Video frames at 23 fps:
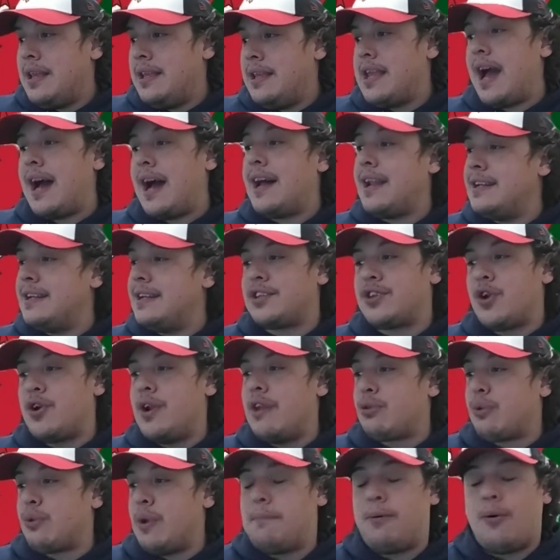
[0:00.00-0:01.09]
Giannis,
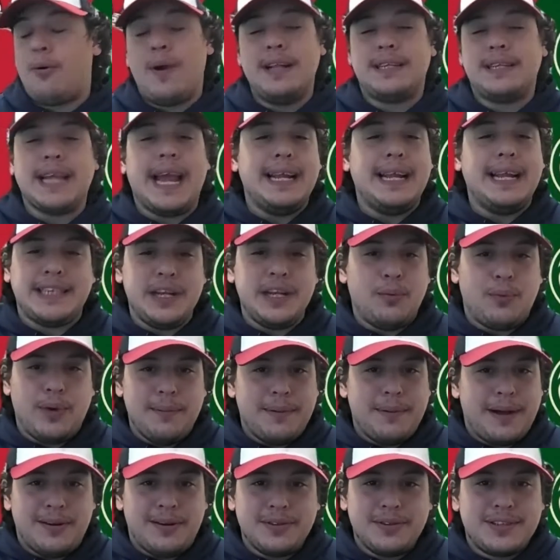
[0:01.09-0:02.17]
33 points, 18
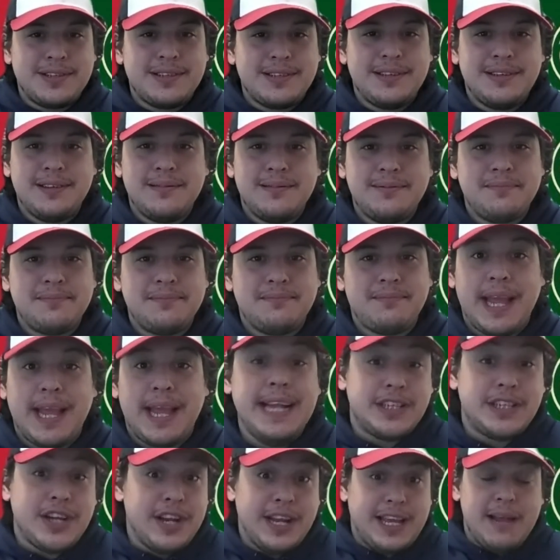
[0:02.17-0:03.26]
rebounds.
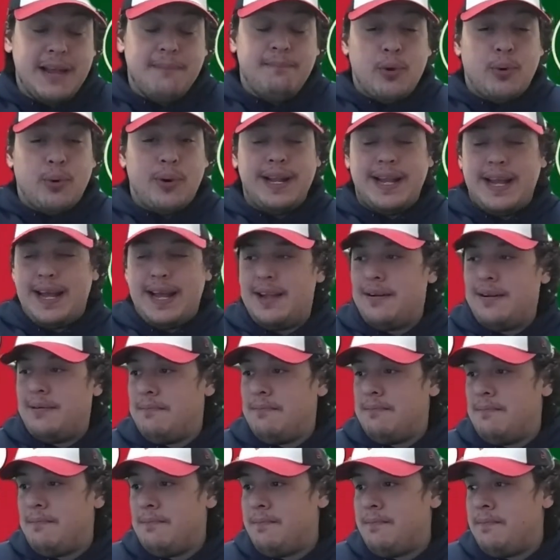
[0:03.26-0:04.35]
He's going to keep doing that.
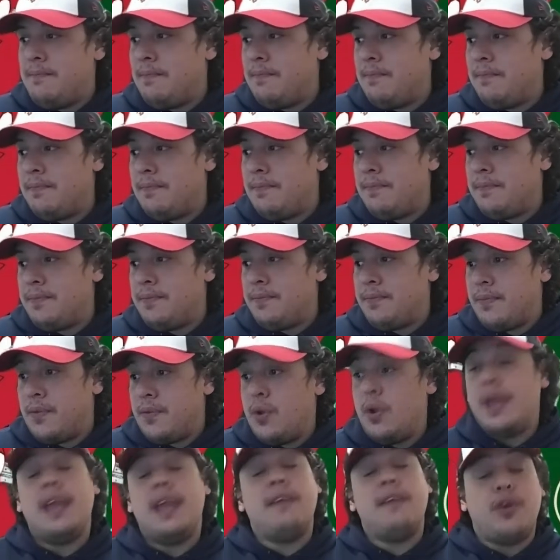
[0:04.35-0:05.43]

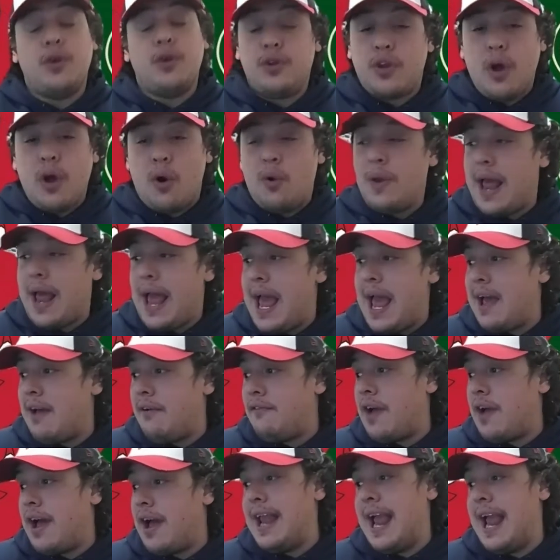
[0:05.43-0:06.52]
If you don't
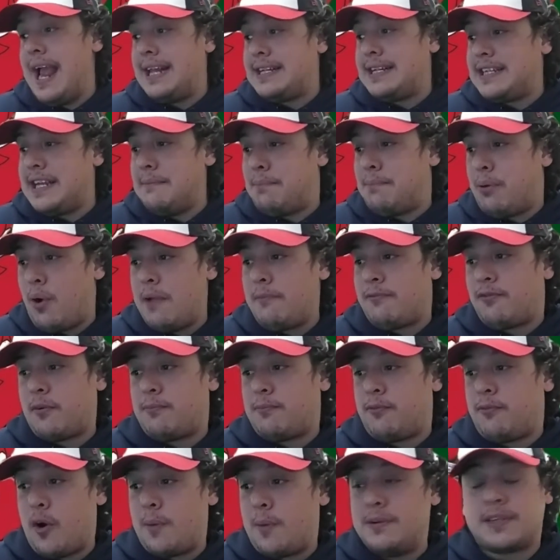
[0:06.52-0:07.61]
have an 18-point
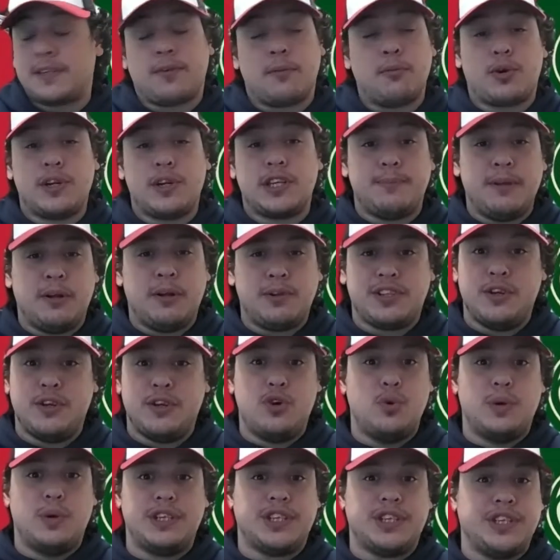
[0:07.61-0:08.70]
performance from Chris Middleton,
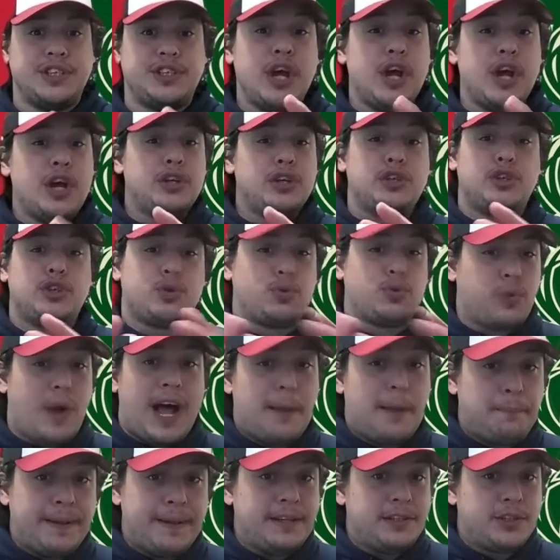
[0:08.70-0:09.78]
who was just
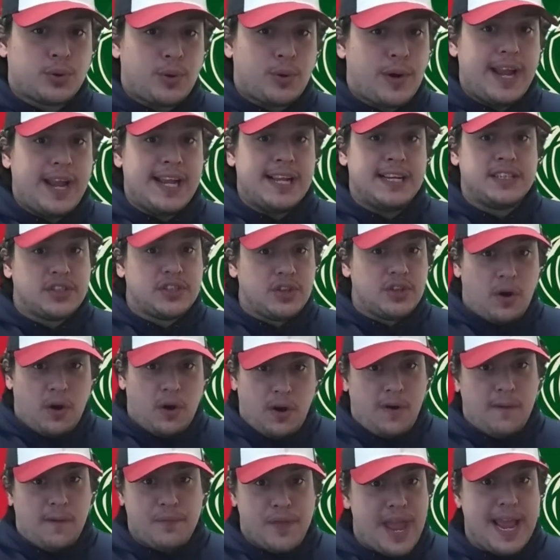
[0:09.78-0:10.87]
dropping trays
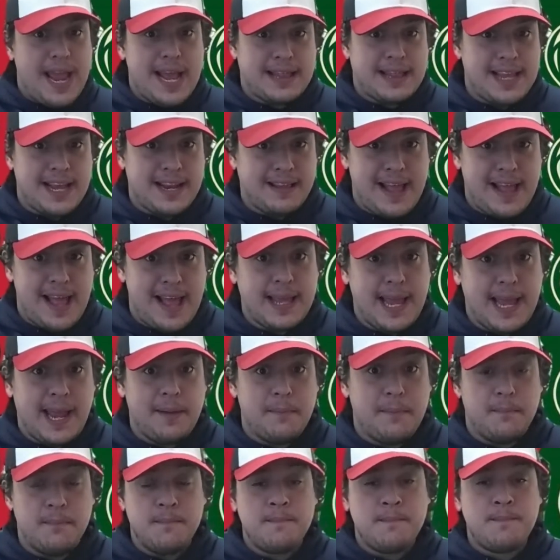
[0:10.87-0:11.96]
all day at the end of that
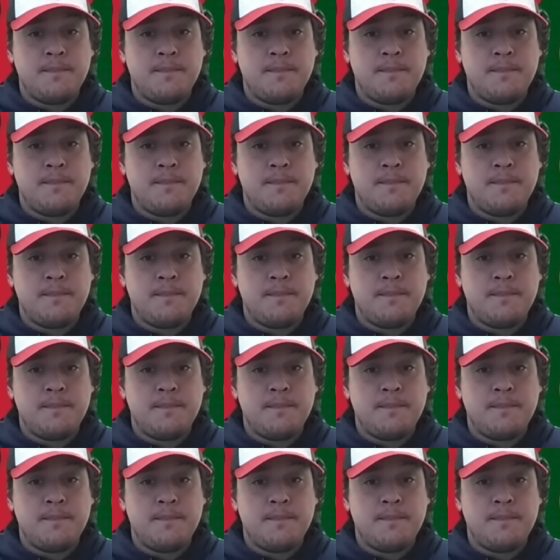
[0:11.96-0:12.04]
game.